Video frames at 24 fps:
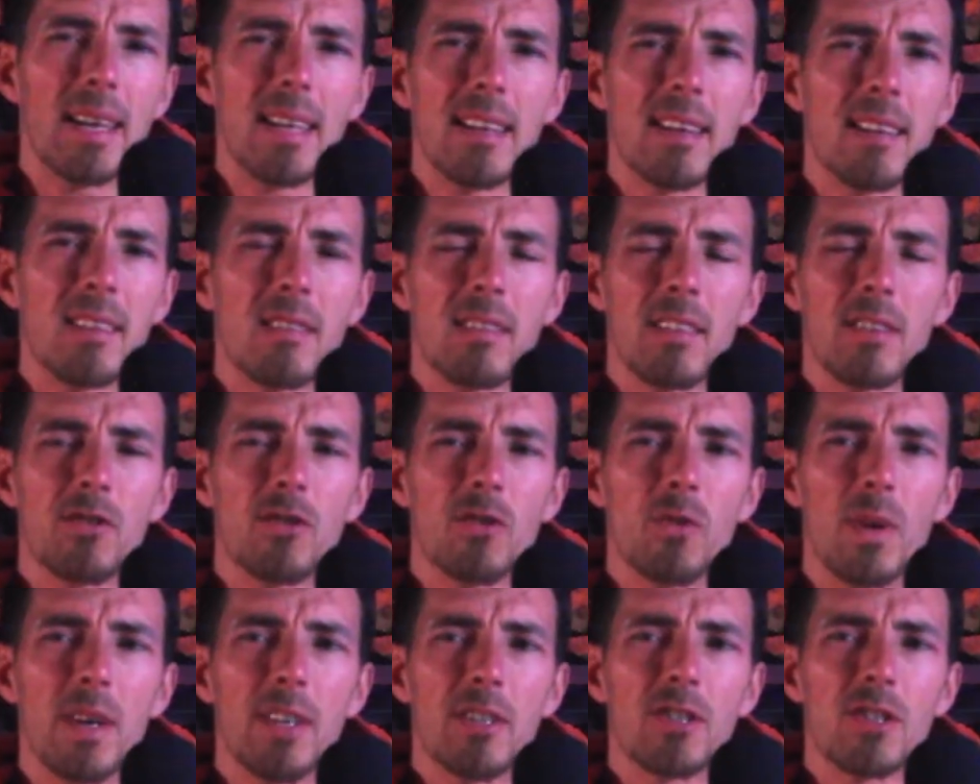in a
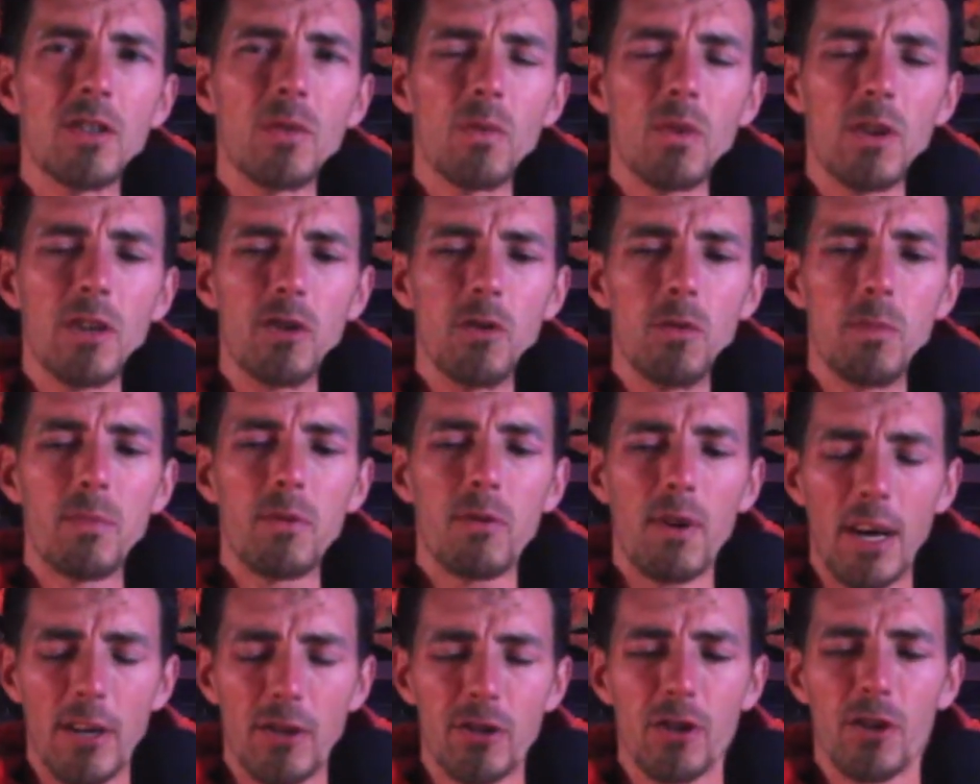situation where you
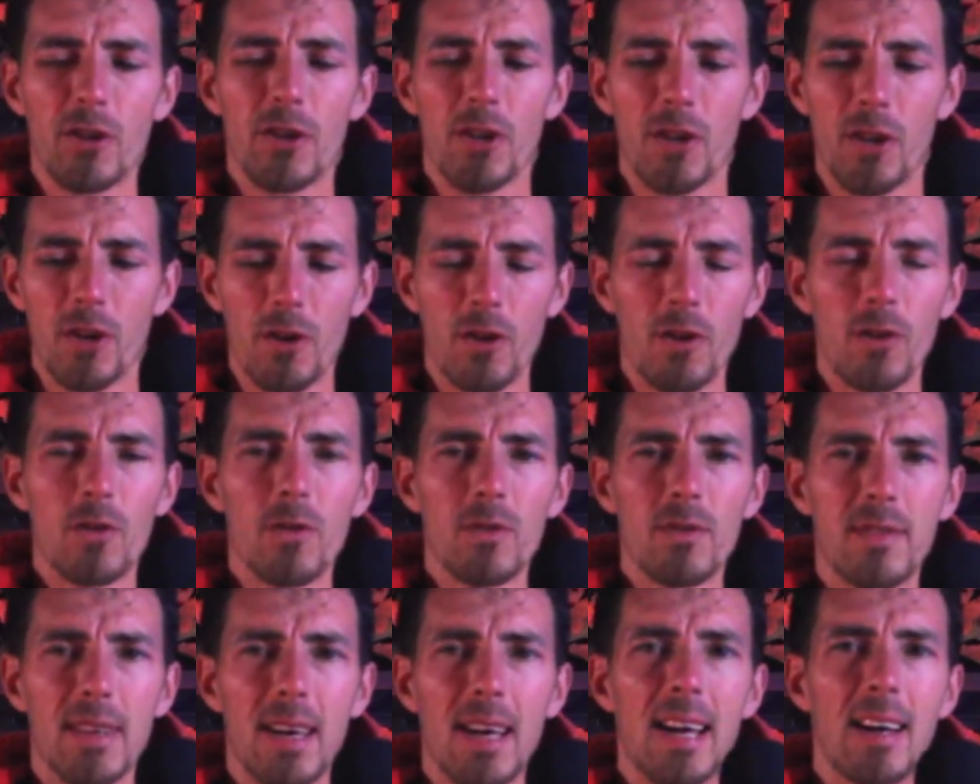pressured a girl
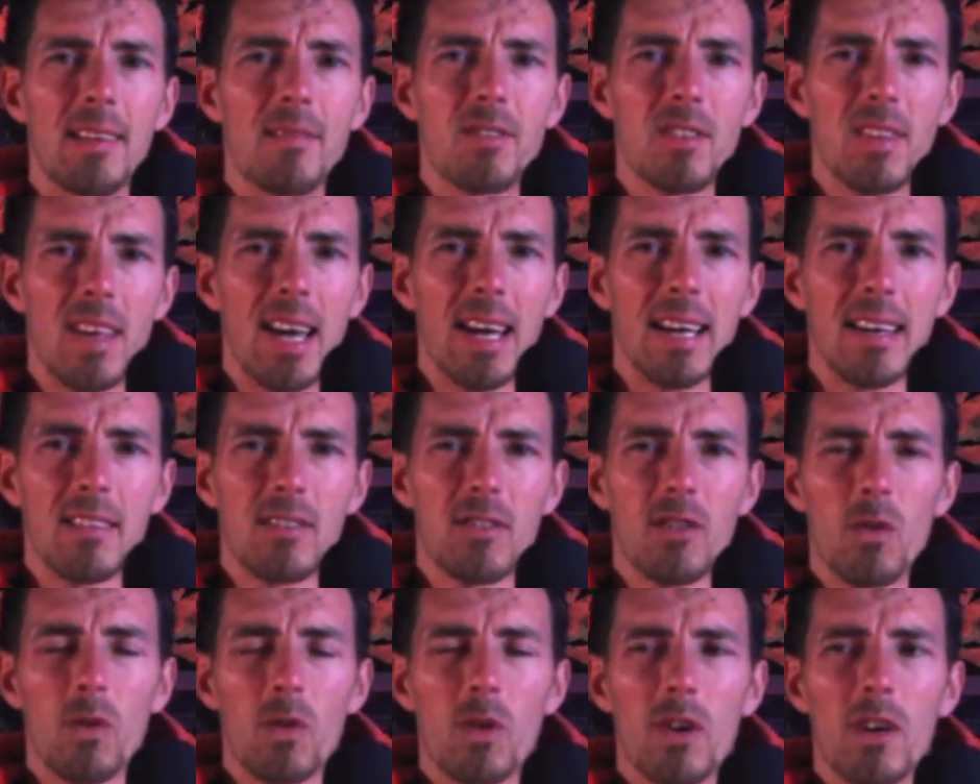to have
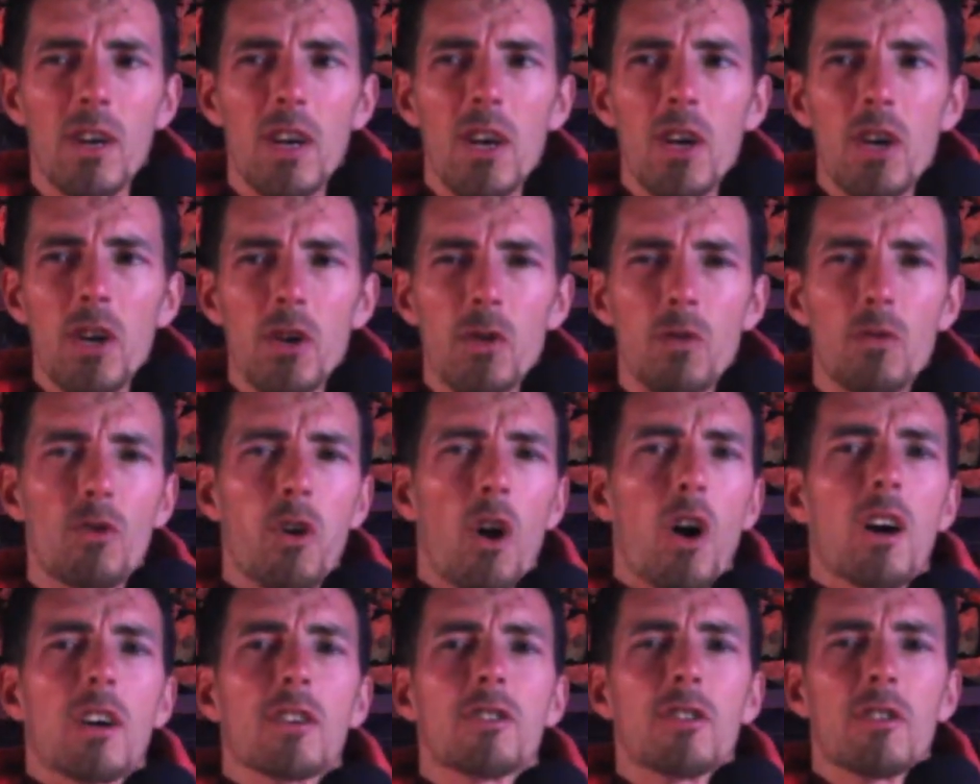sex, or you
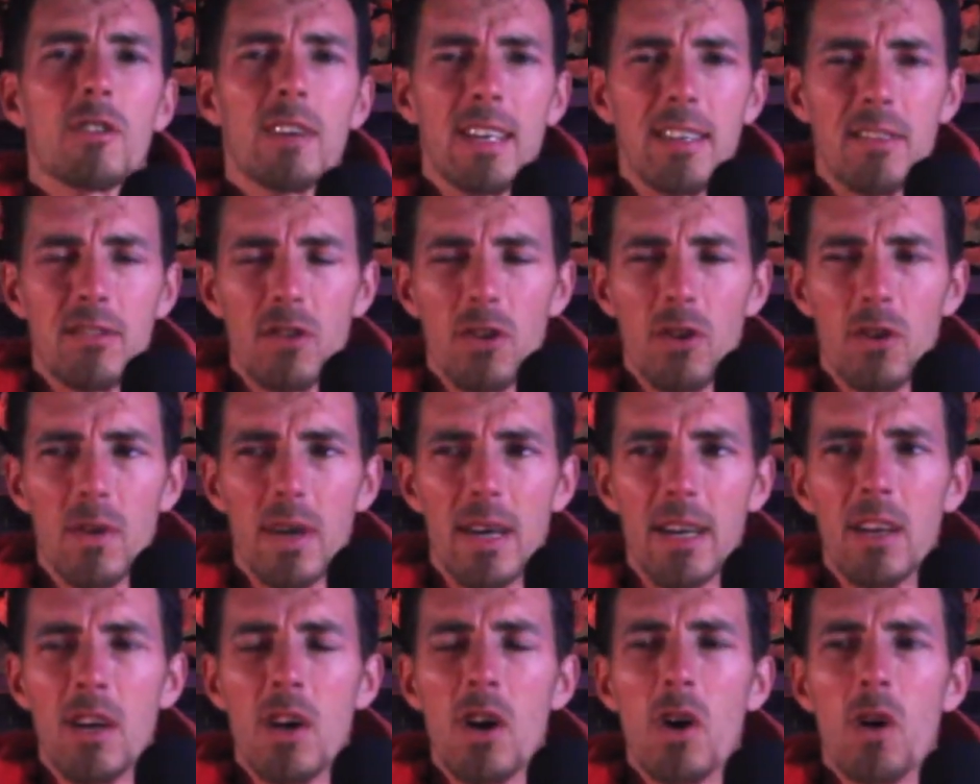talked her into
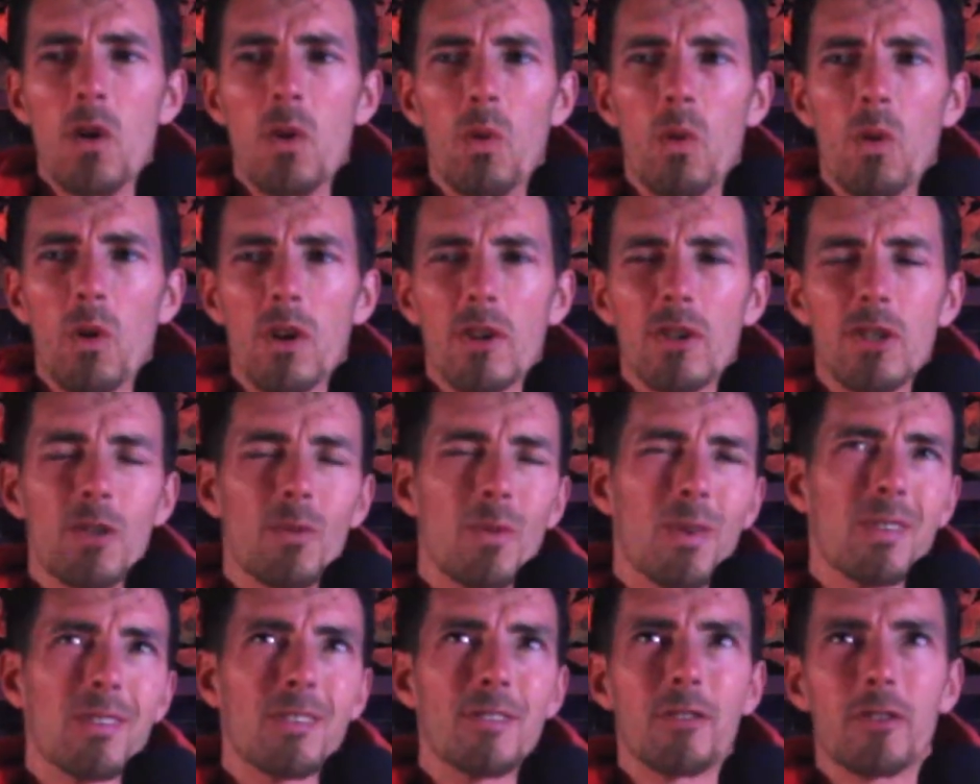it, or she
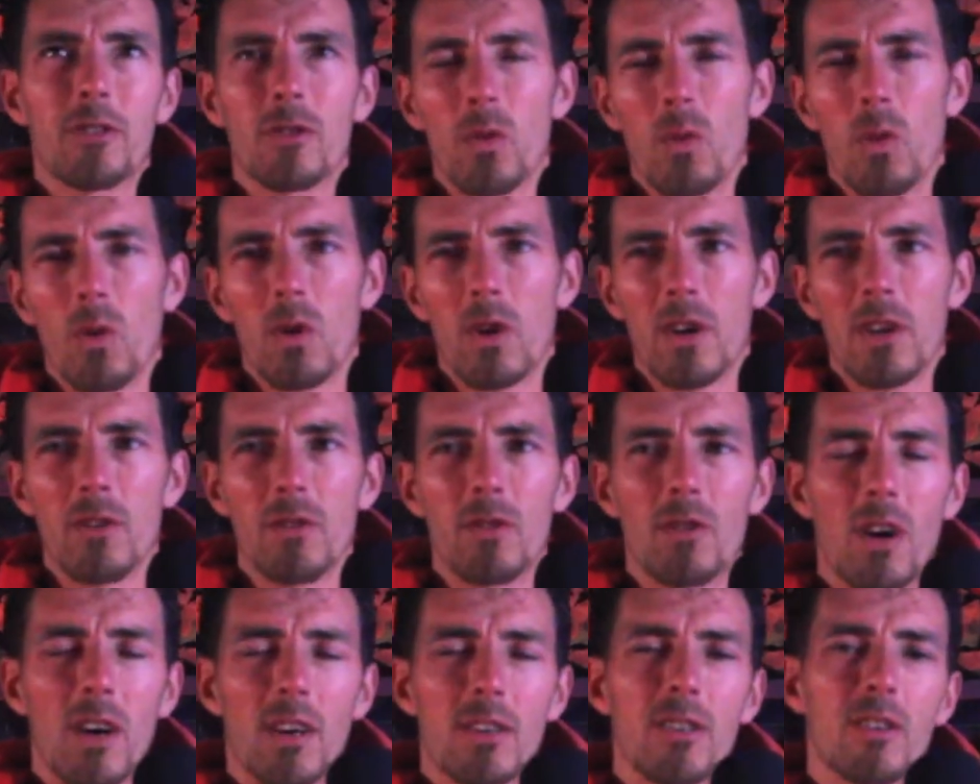wasn't sure and you
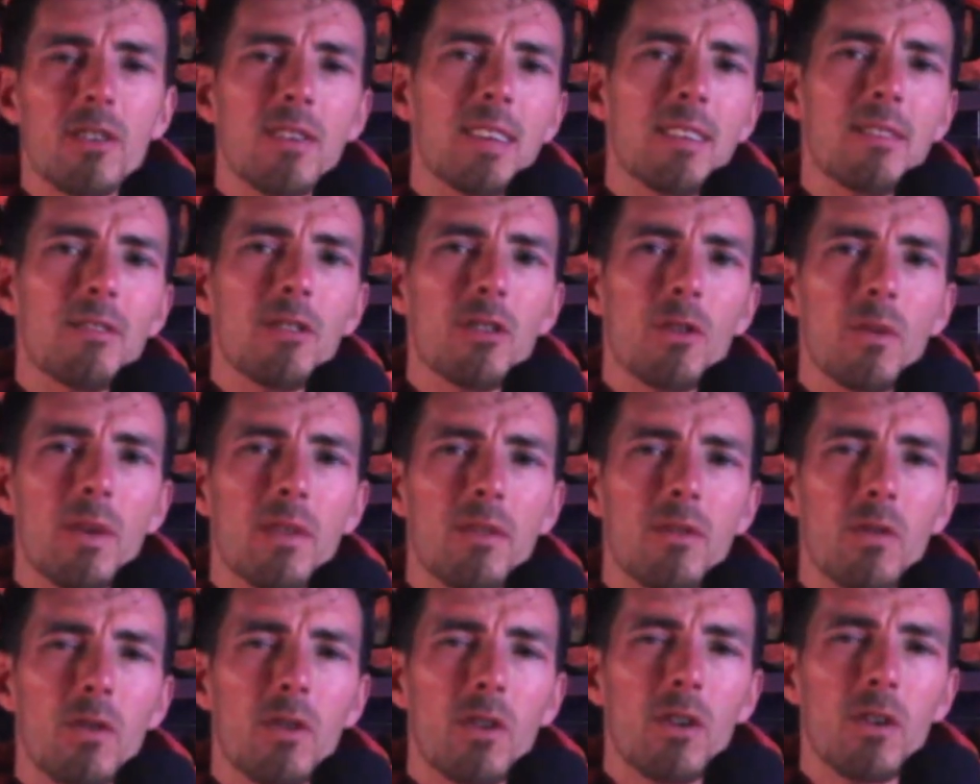talked her into it.
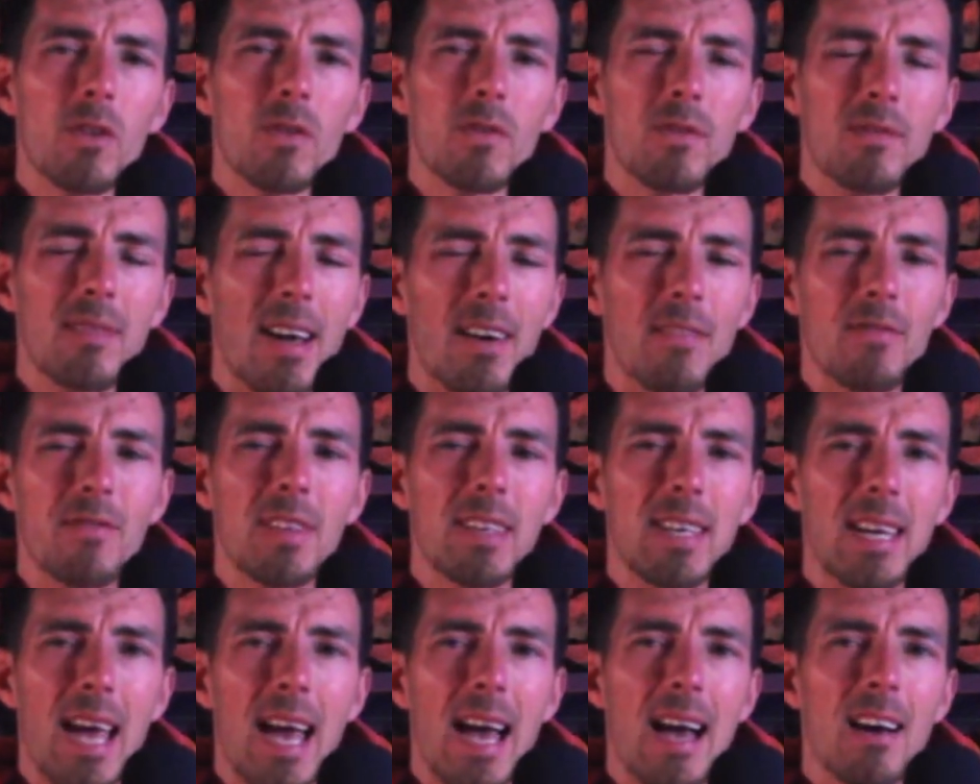So girls
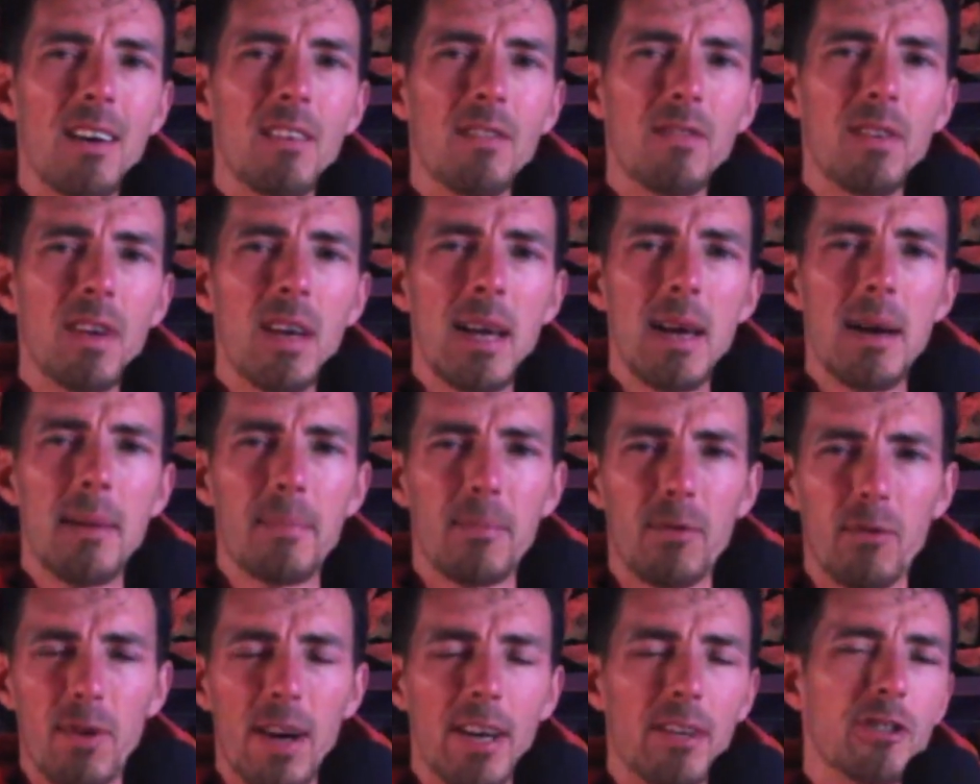definitely have
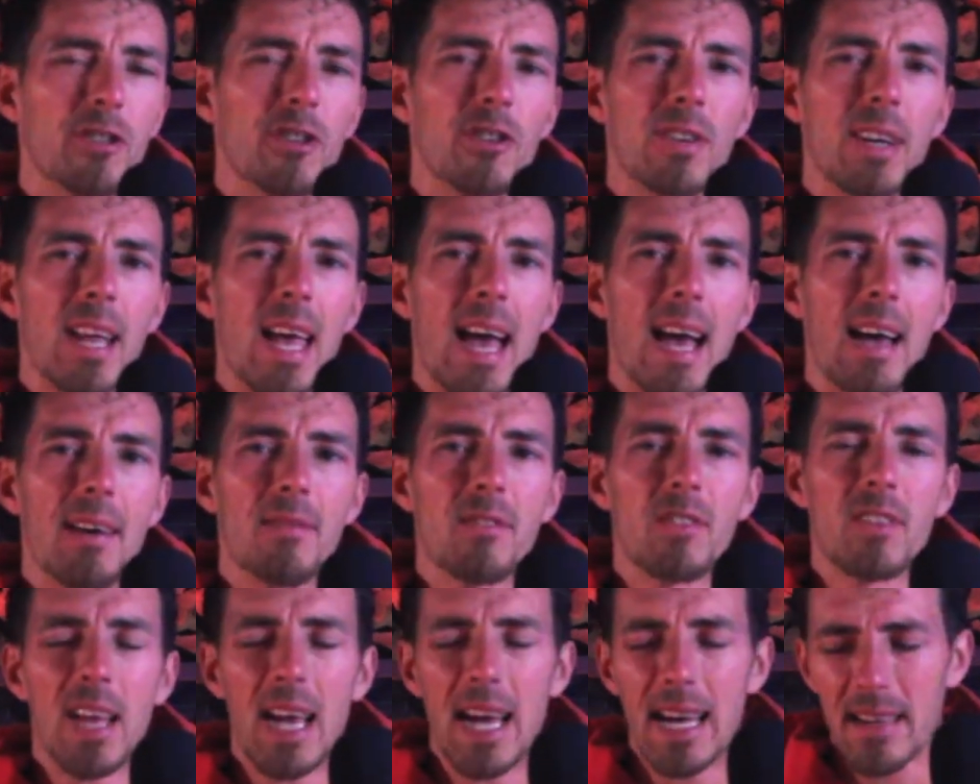pressure to have
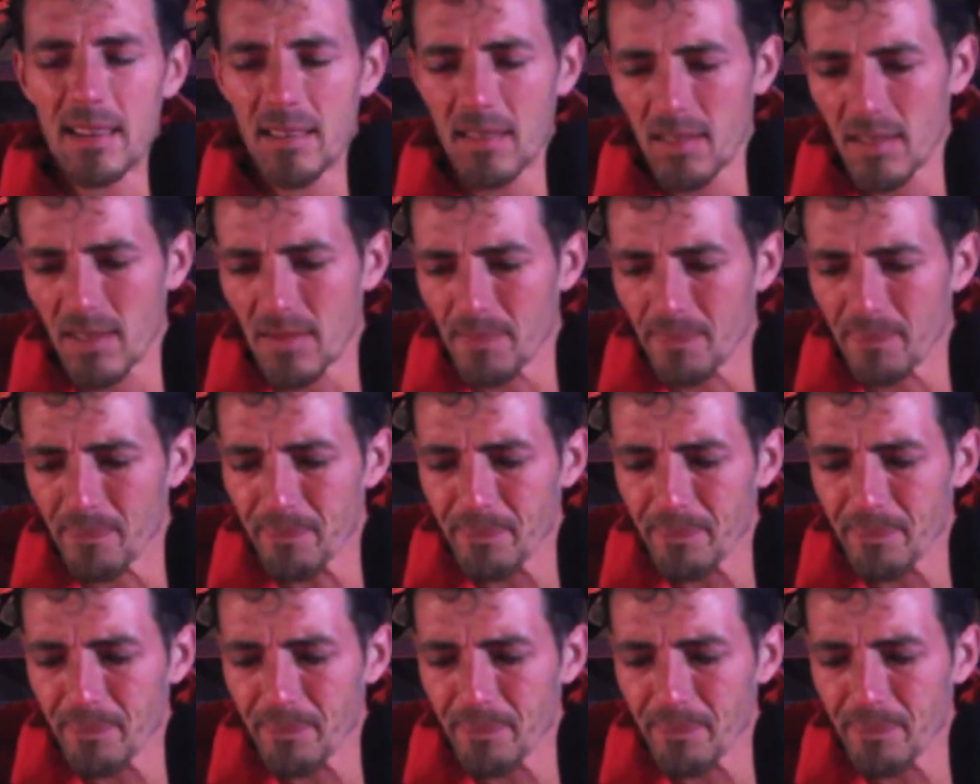sex.